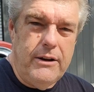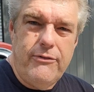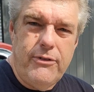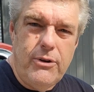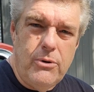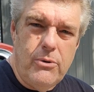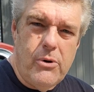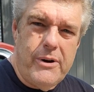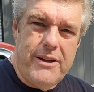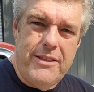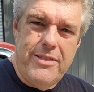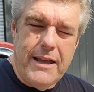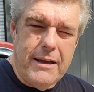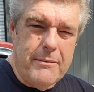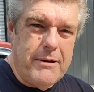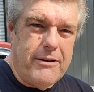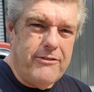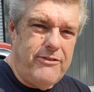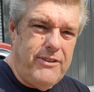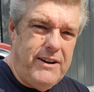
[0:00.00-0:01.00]
If you know anything
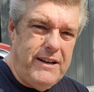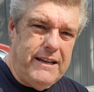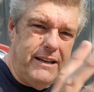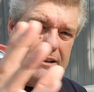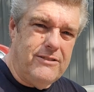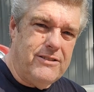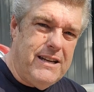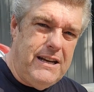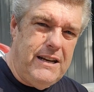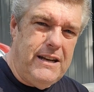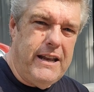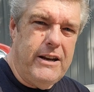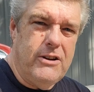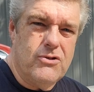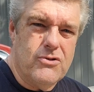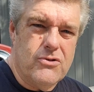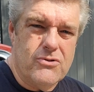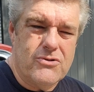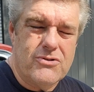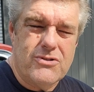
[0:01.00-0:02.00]
about feeding
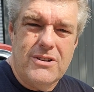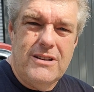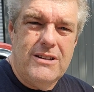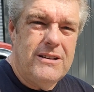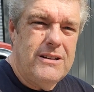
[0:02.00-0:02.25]
teenagers